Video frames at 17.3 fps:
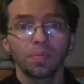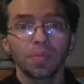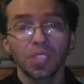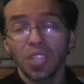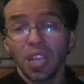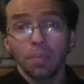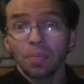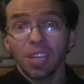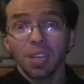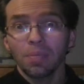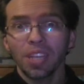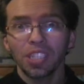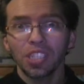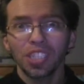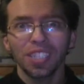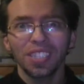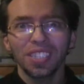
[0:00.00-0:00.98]
send me a
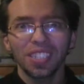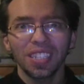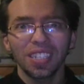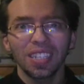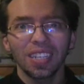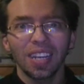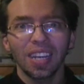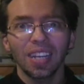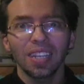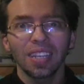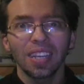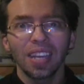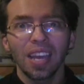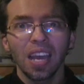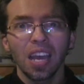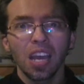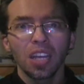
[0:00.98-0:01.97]
message and uh,
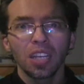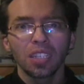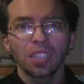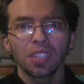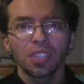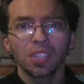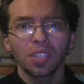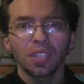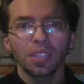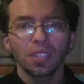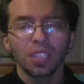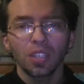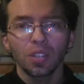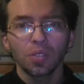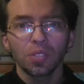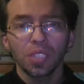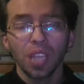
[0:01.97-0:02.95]
you
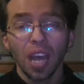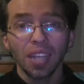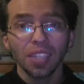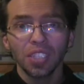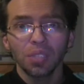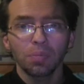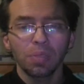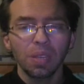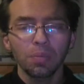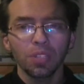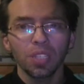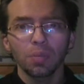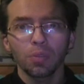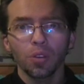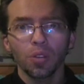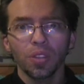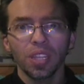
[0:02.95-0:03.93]
know talk to people
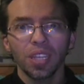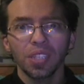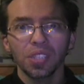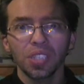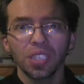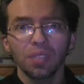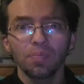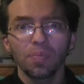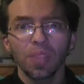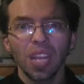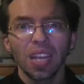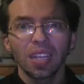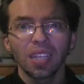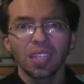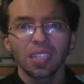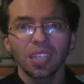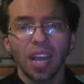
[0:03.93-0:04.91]
about this and
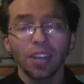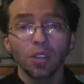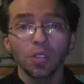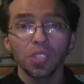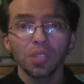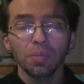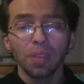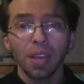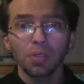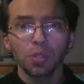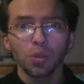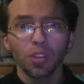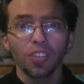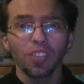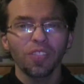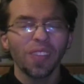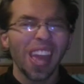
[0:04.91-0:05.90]
I know sometimes
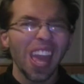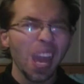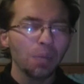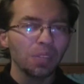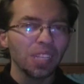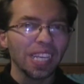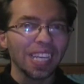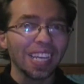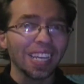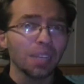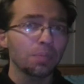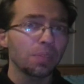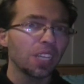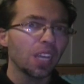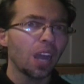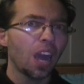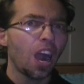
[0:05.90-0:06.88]
with family it can
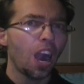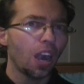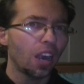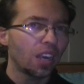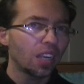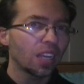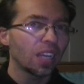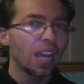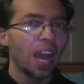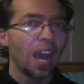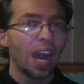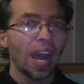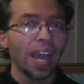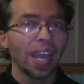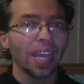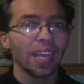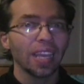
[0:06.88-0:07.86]
be hard.
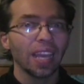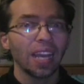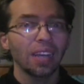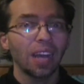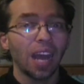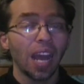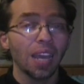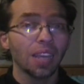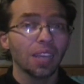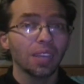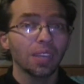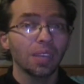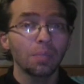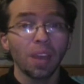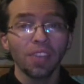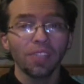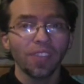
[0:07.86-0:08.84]
I I
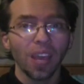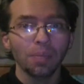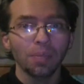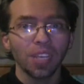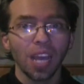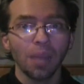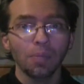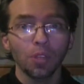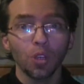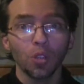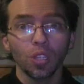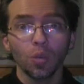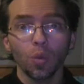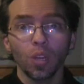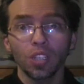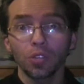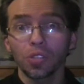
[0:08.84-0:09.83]
in my family I'm the only
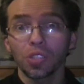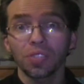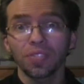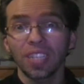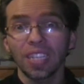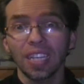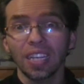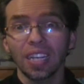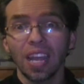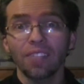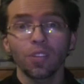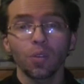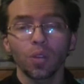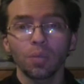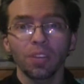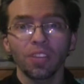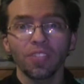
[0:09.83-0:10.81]
one who's vegan.
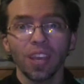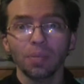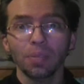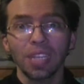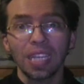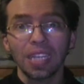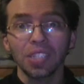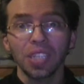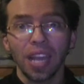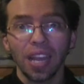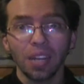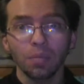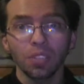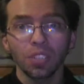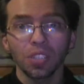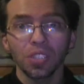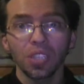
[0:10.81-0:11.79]
Everyone in my family eats
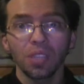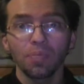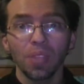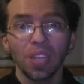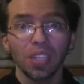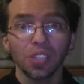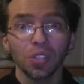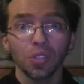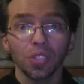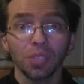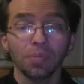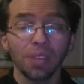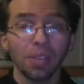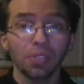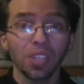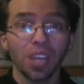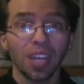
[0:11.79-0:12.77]
animals. So
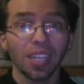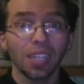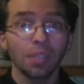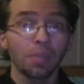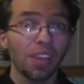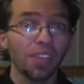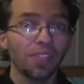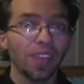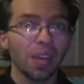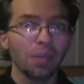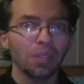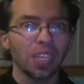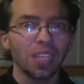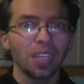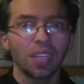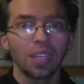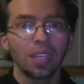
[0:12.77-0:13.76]
sometimes talking to my
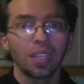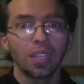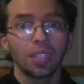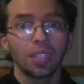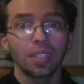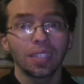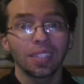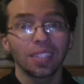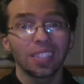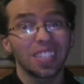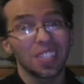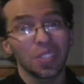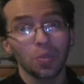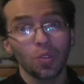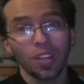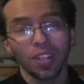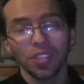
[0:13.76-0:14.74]
family uh, it
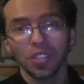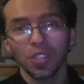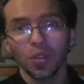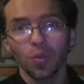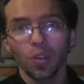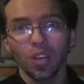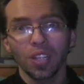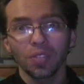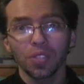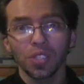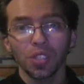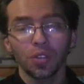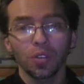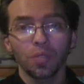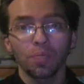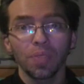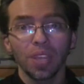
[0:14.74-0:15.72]
doesn't work so well.
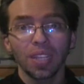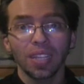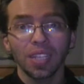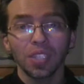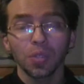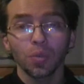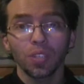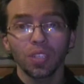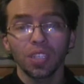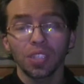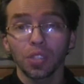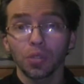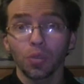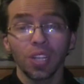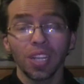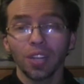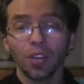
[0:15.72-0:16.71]
So that's what
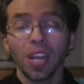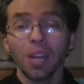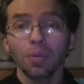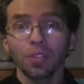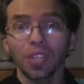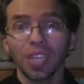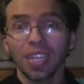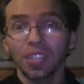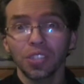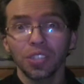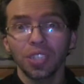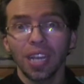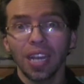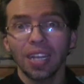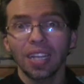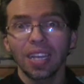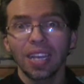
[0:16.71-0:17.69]
is really great about the
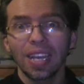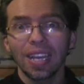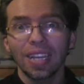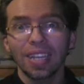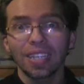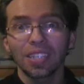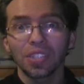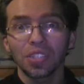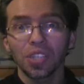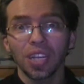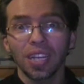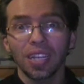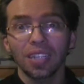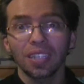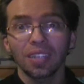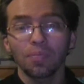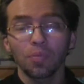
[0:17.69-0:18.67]
internet is
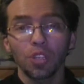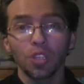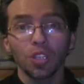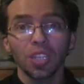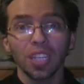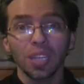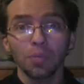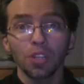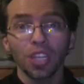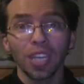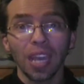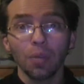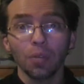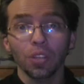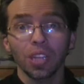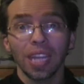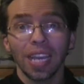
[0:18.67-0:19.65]
uh, you can
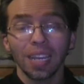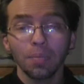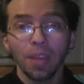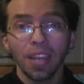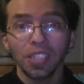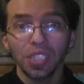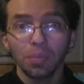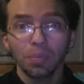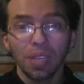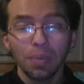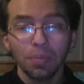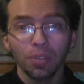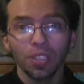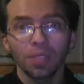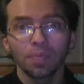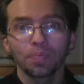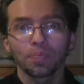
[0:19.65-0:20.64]
communicate with like-minded
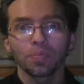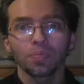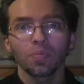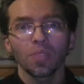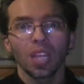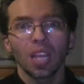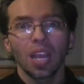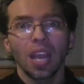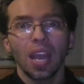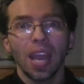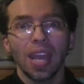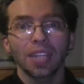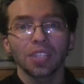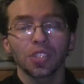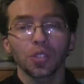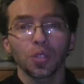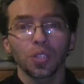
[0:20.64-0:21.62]
people.
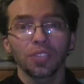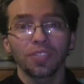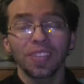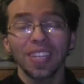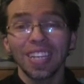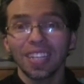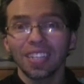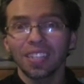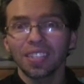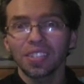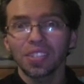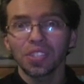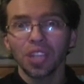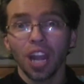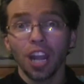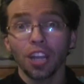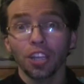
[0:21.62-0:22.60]
And so the
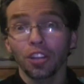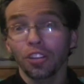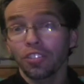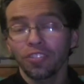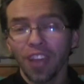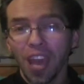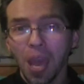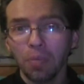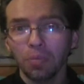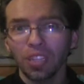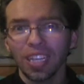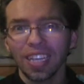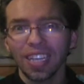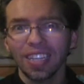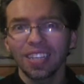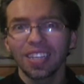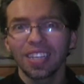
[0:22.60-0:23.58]
vegans are your
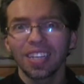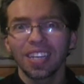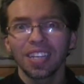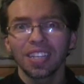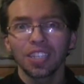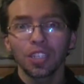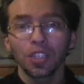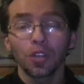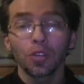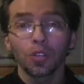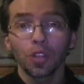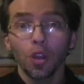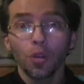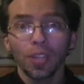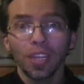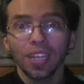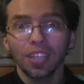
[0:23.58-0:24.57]
family. You know,
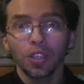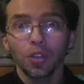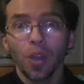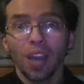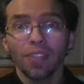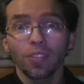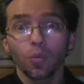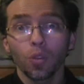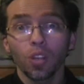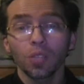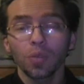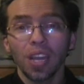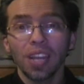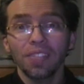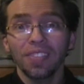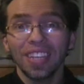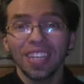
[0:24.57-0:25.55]
know that you have a
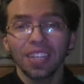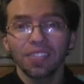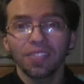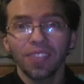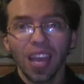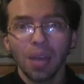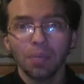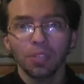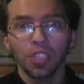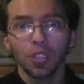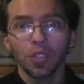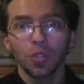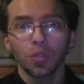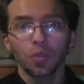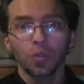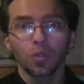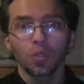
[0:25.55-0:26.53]
worldwide vegan family
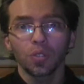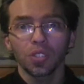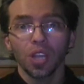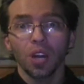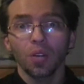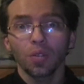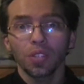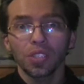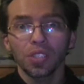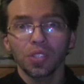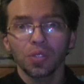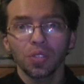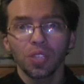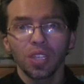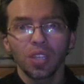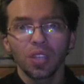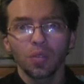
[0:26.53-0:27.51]
who is always
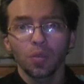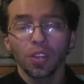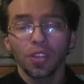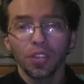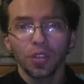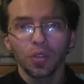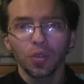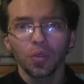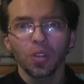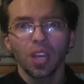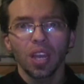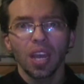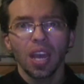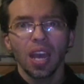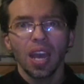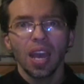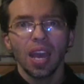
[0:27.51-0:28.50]
with you.
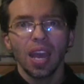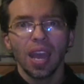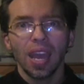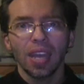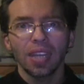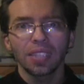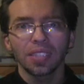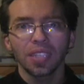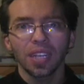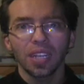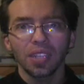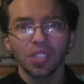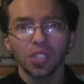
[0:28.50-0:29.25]
And uh,